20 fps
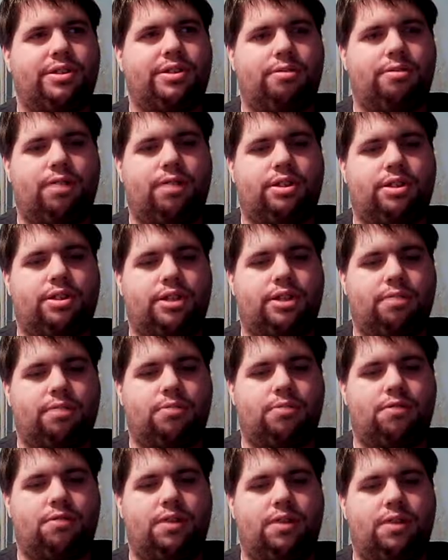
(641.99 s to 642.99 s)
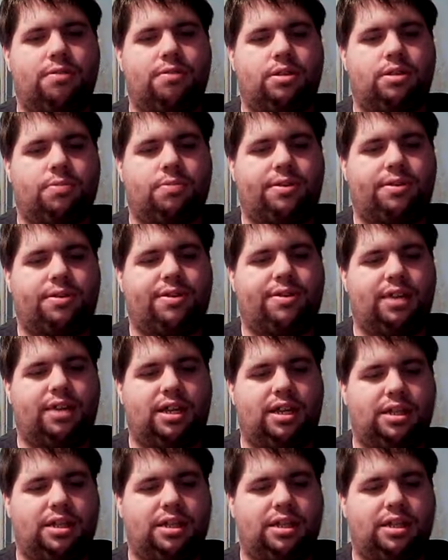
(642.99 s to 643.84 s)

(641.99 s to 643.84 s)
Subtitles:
they're watching a movie which apparently